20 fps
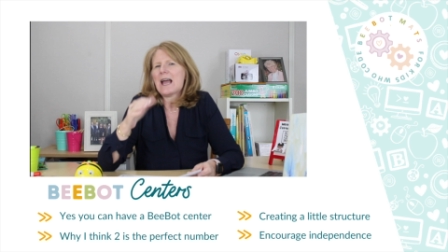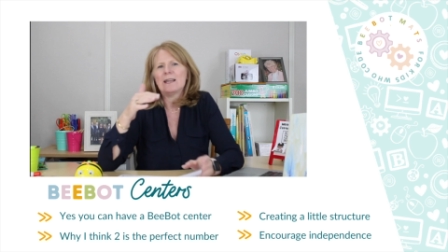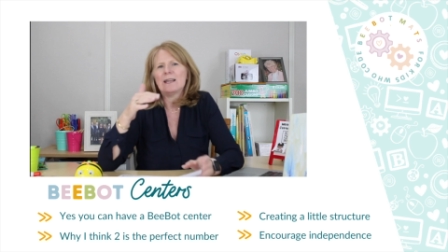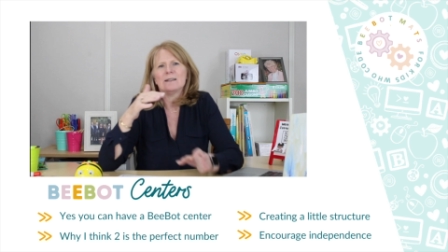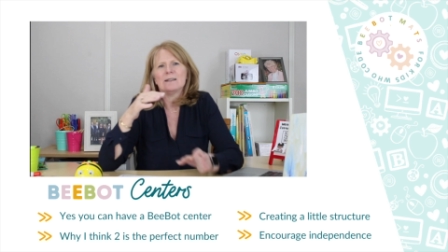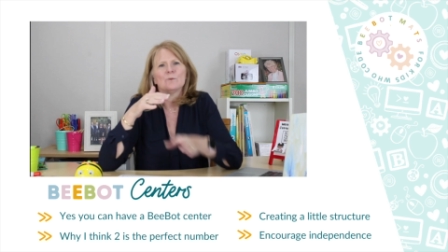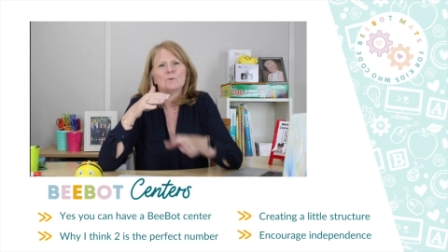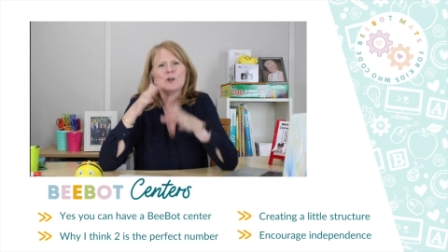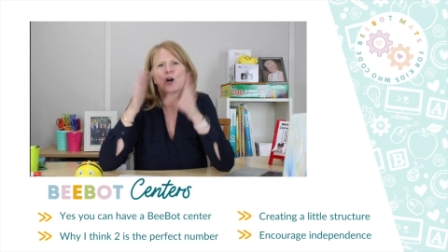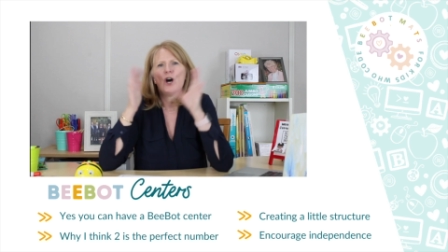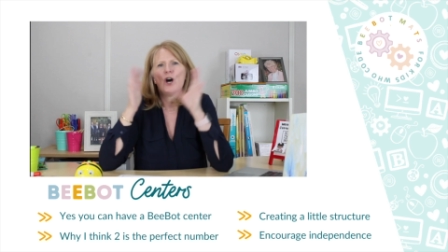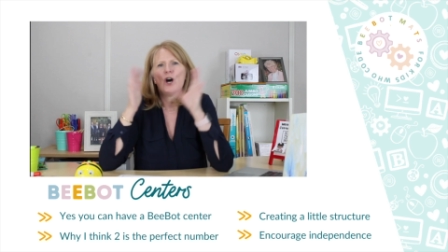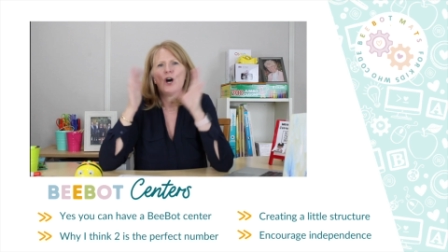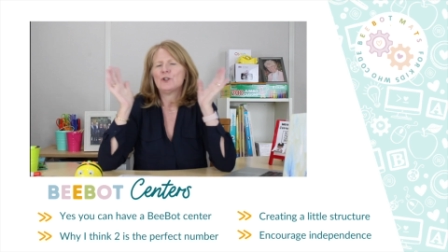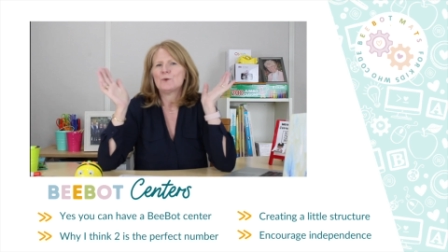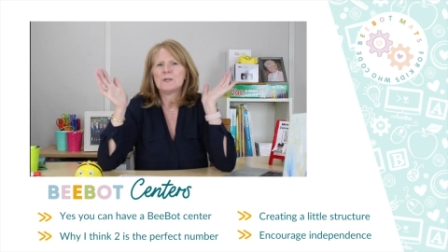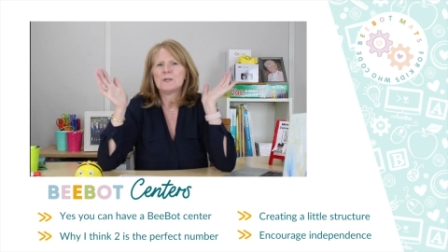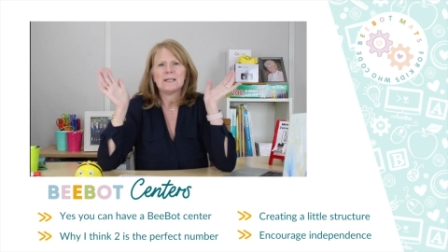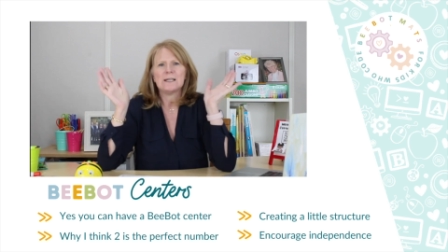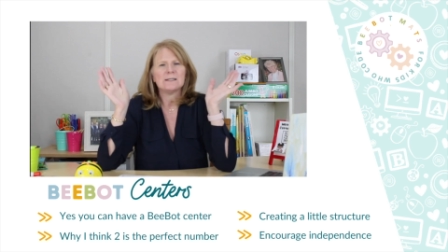and we all
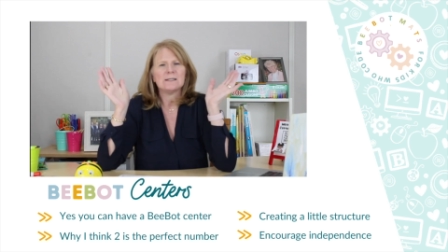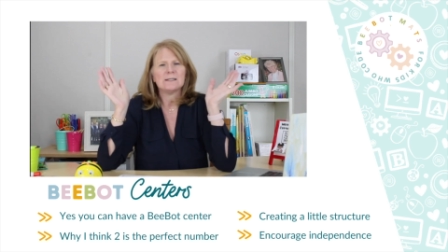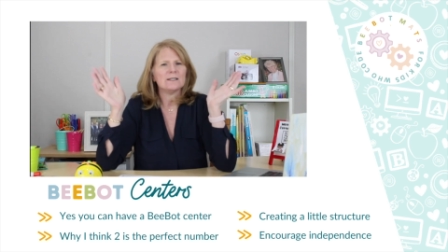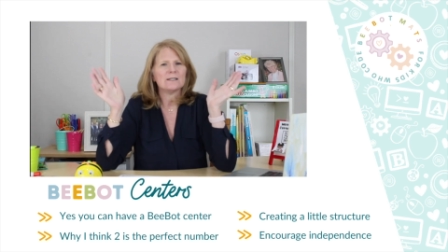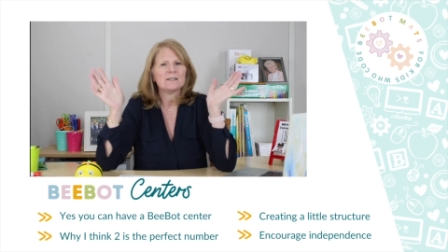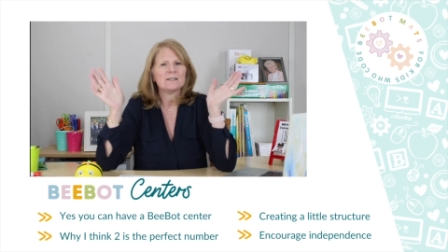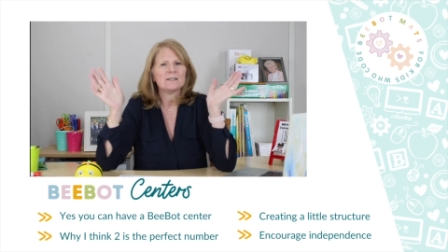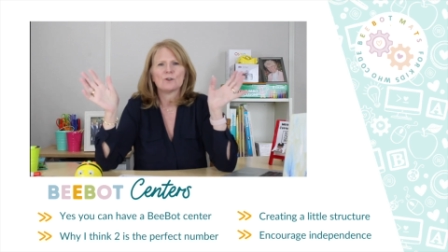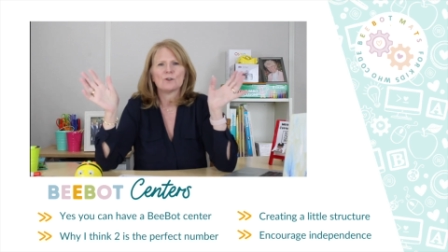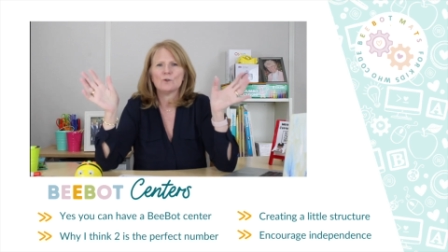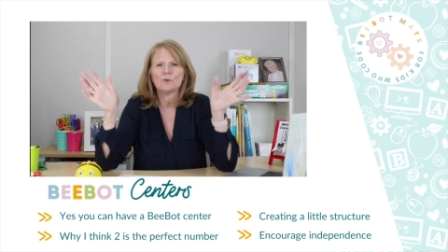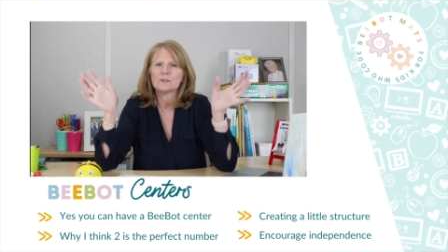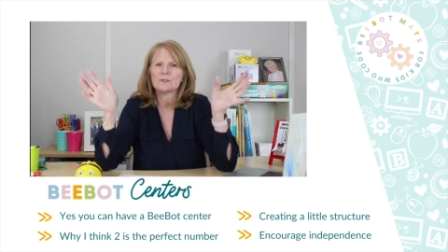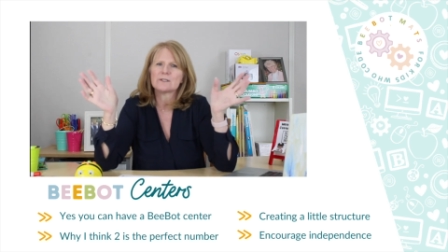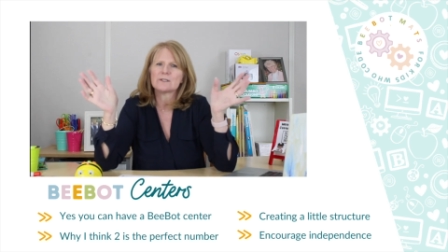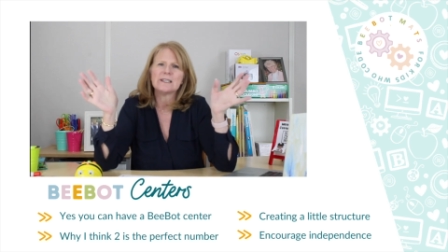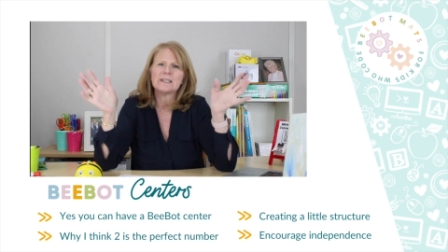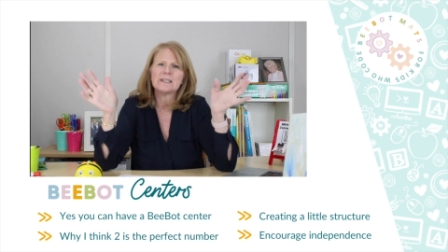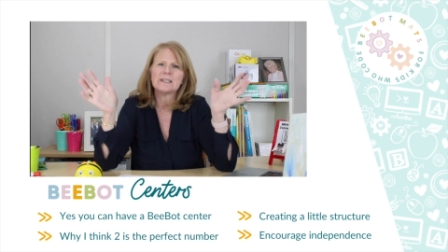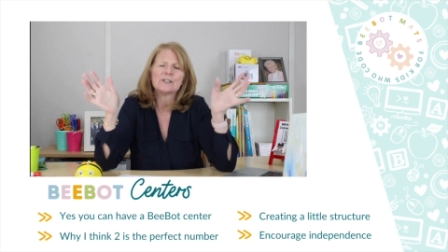know NACI is the gold
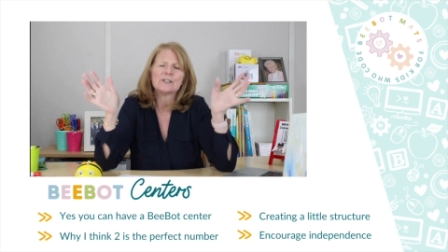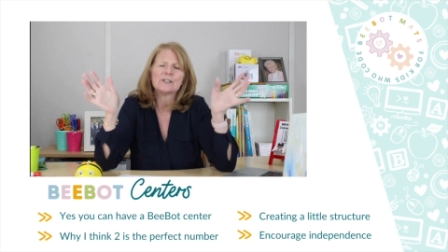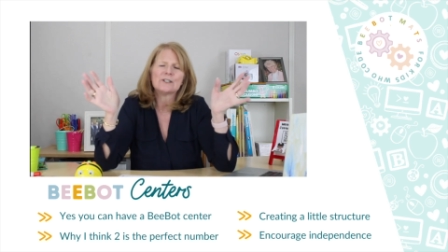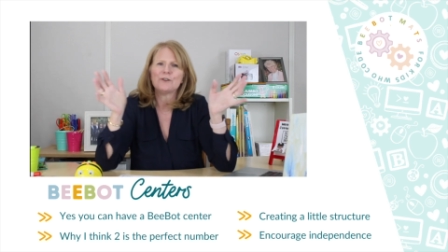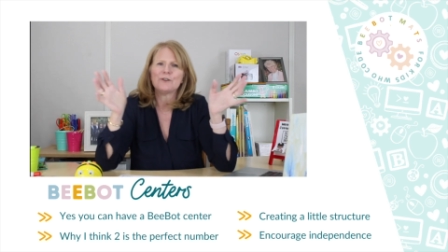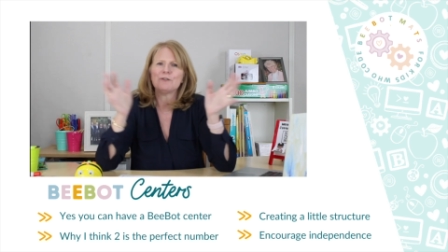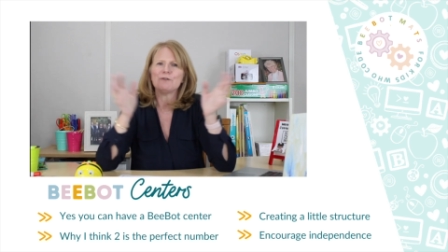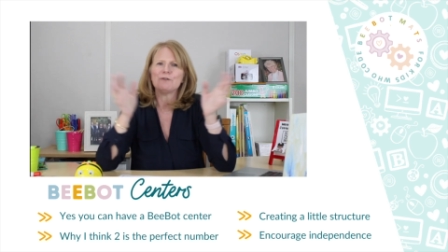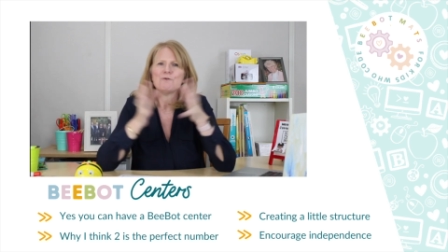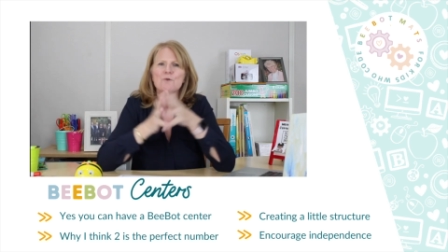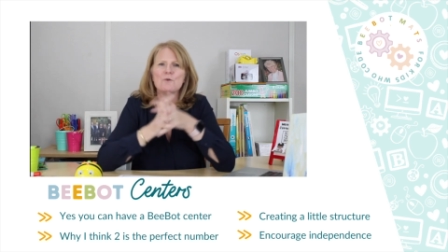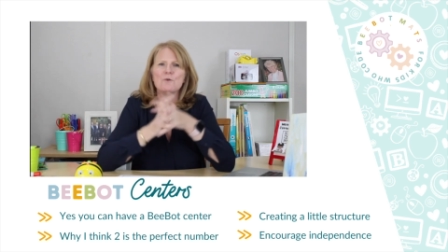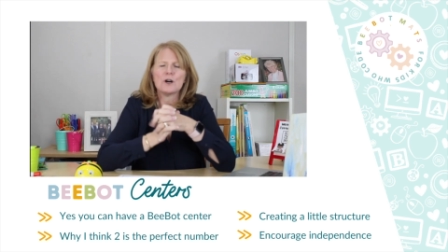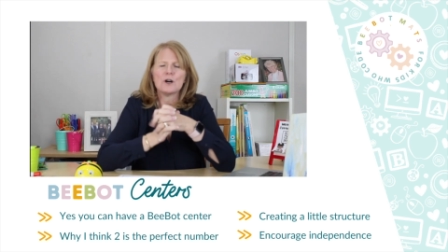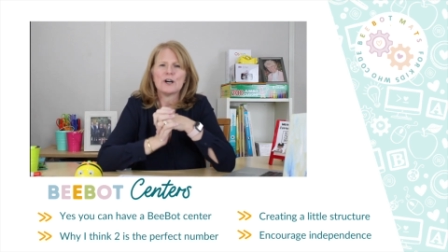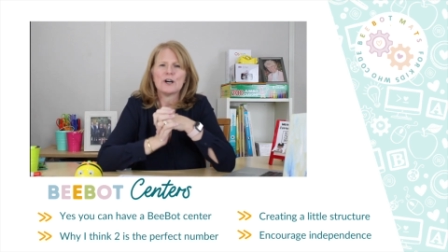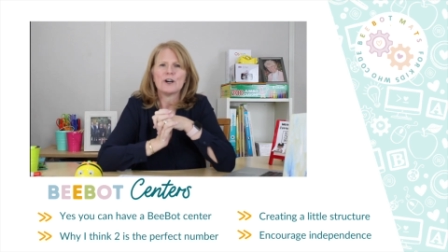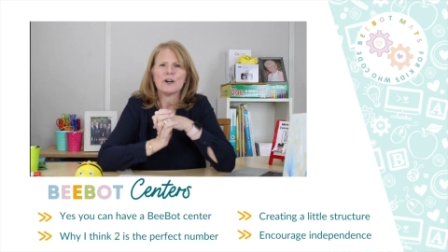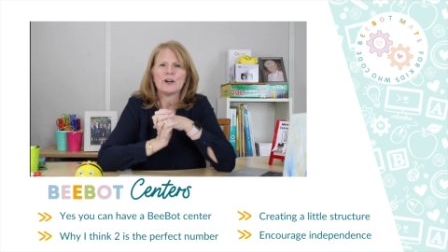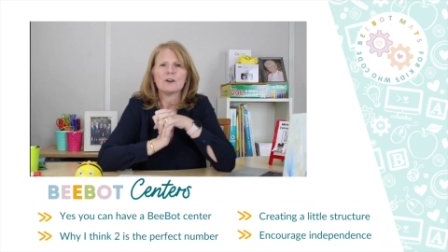standard
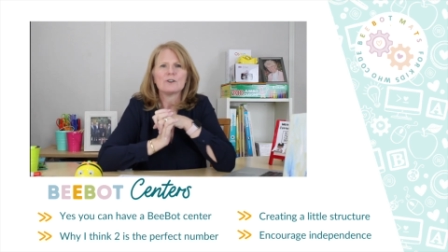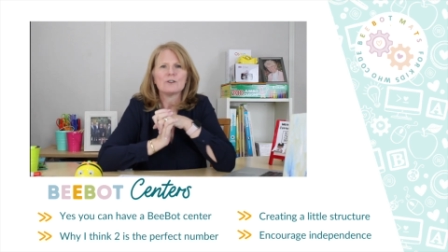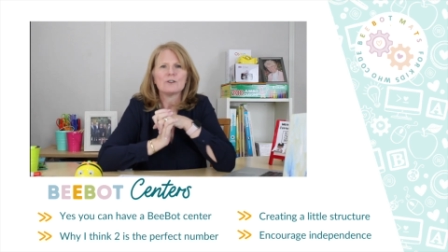for